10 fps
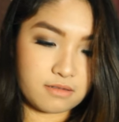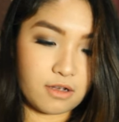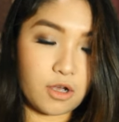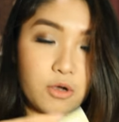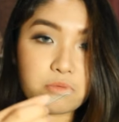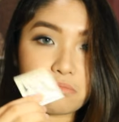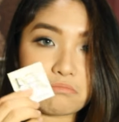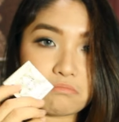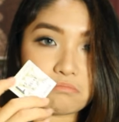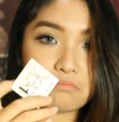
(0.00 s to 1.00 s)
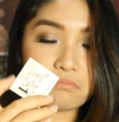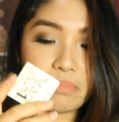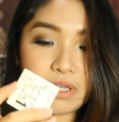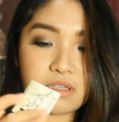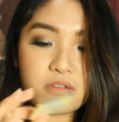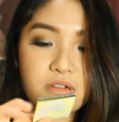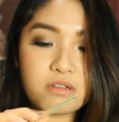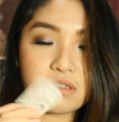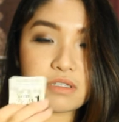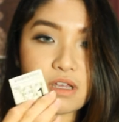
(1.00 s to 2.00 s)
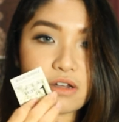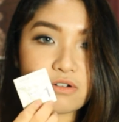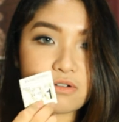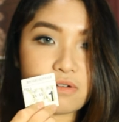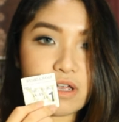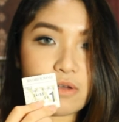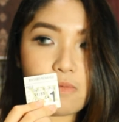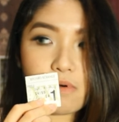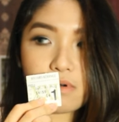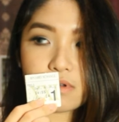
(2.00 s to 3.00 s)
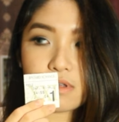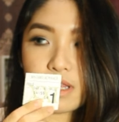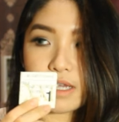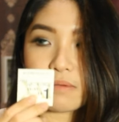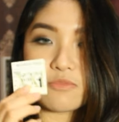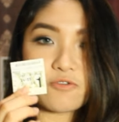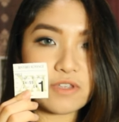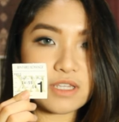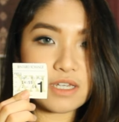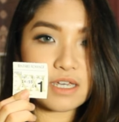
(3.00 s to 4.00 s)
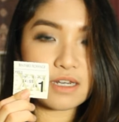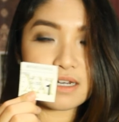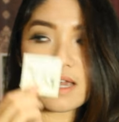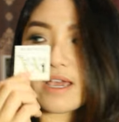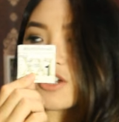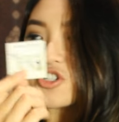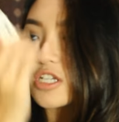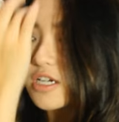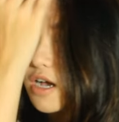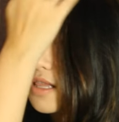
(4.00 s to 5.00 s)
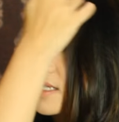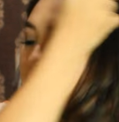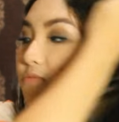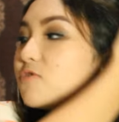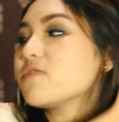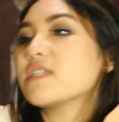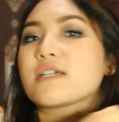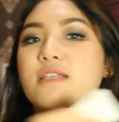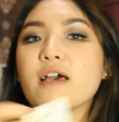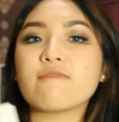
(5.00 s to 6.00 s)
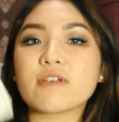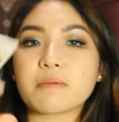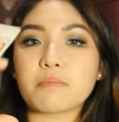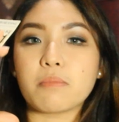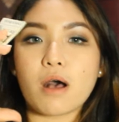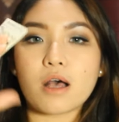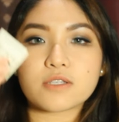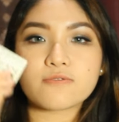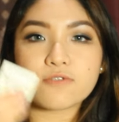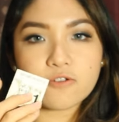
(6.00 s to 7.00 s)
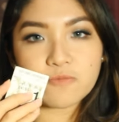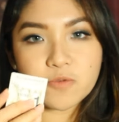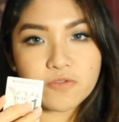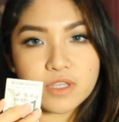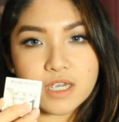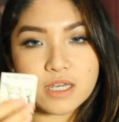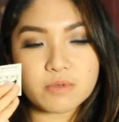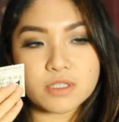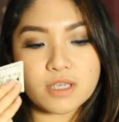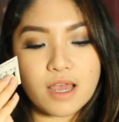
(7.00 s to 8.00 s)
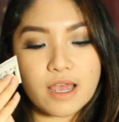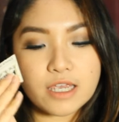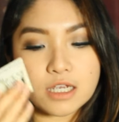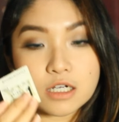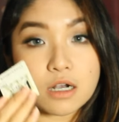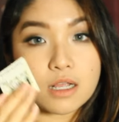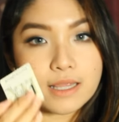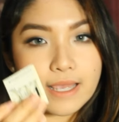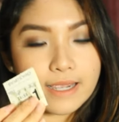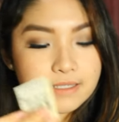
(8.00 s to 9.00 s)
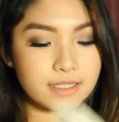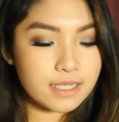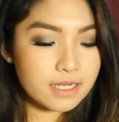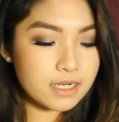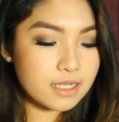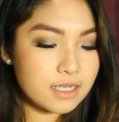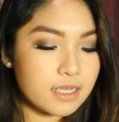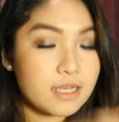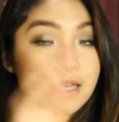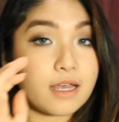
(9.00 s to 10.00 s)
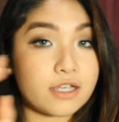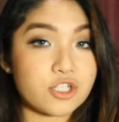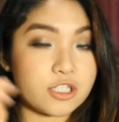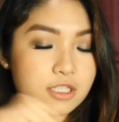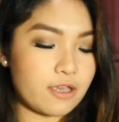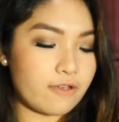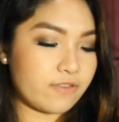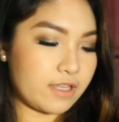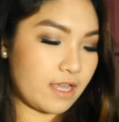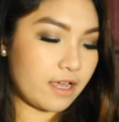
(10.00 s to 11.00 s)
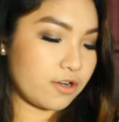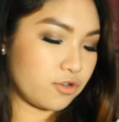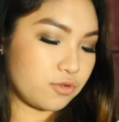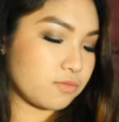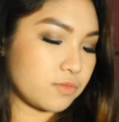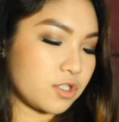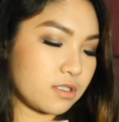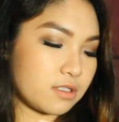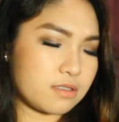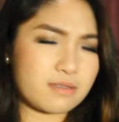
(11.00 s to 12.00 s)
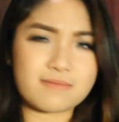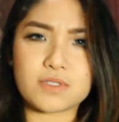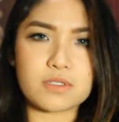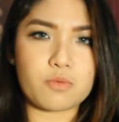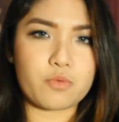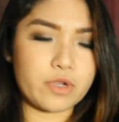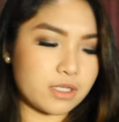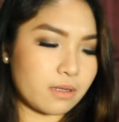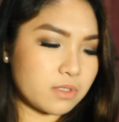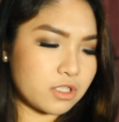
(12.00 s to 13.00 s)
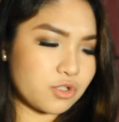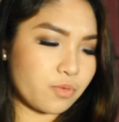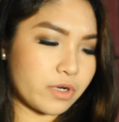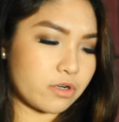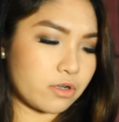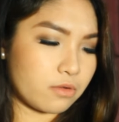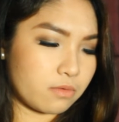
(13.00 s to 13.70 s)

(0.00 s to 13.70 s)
Oh, pixels. I don't know. I like a movie ticket. I actually collect the movie ticket. I have like a box full of movie ticket because I collect it. I just love it. I don't know. Just so weird. I'm such a weirdo.